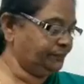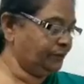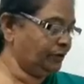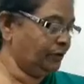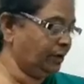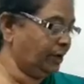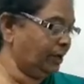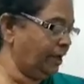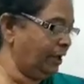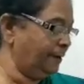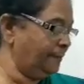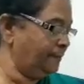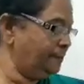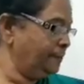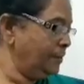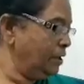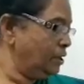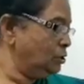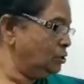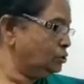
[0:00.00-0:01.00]
Okay.
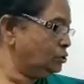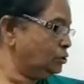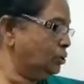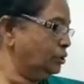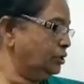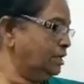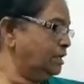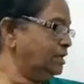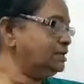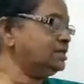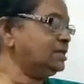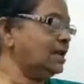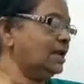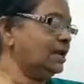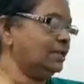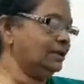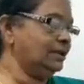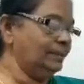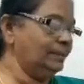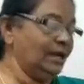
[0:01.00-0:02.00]
So these
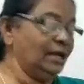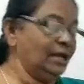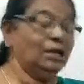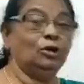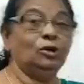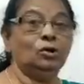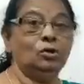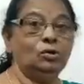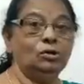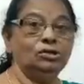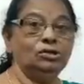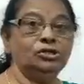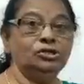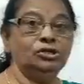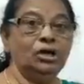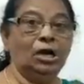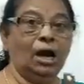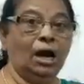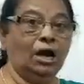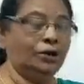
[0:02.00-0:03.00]
are the main rules
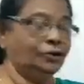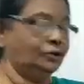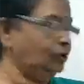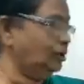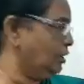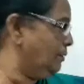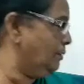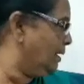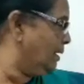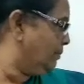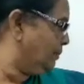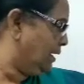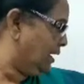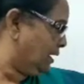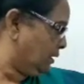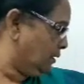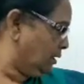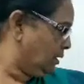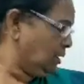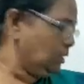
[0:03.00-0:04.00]
you have to remember.
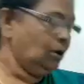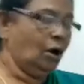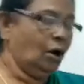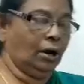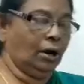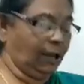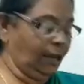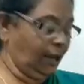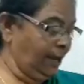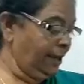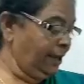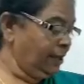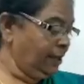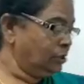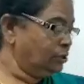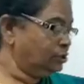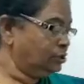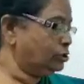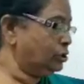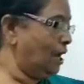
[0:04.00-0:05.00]

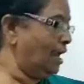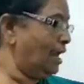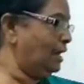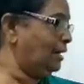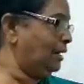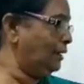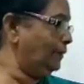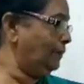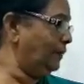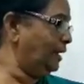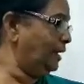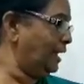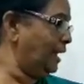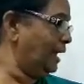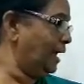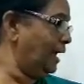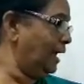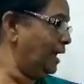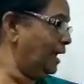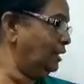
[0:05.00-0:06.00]
Okay. So I will repeat
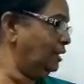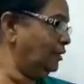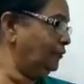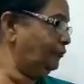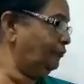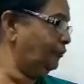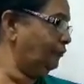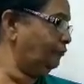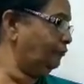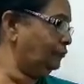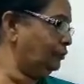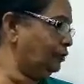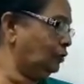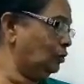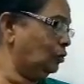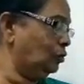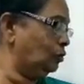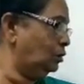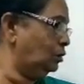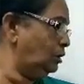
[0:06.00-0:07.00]
again the fifth
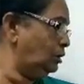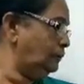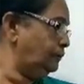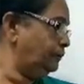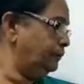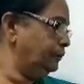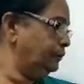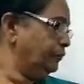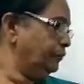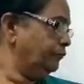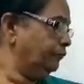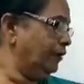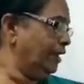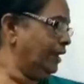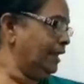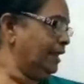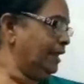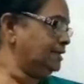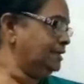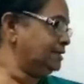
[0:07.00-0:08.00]
rule.
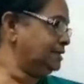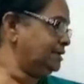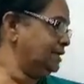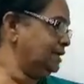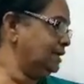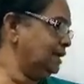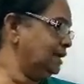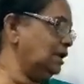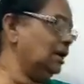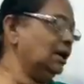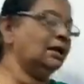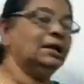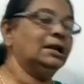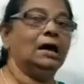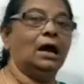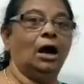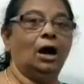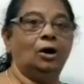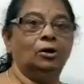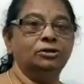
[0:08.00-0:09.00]
When a singular
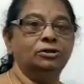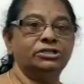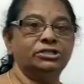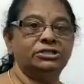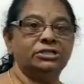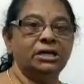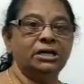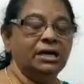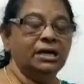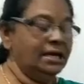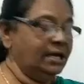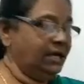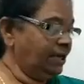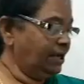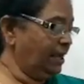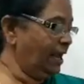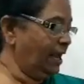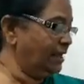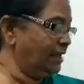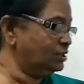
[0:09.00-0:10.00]
nouns
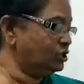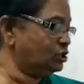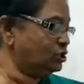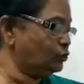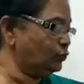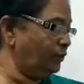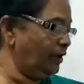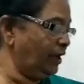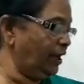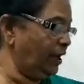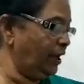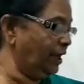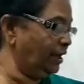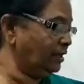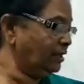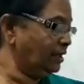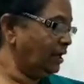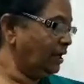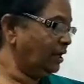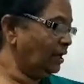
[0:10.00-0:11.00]
ends with
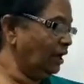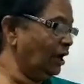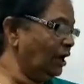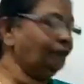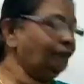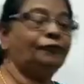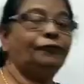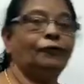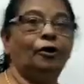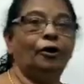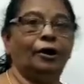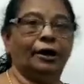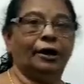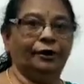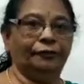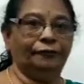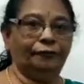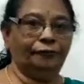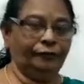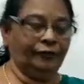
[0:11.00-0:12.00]
F
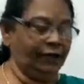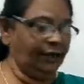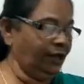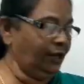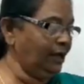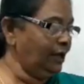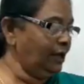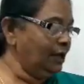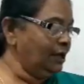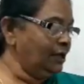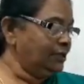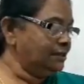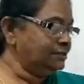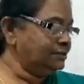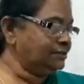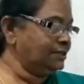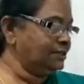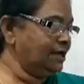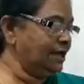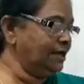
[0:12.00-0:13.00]
or FE
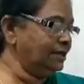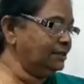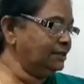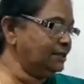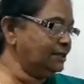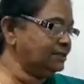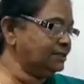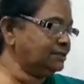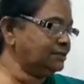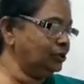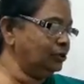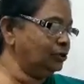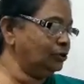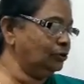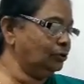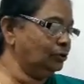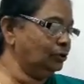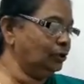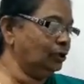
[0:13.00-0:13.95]
changes into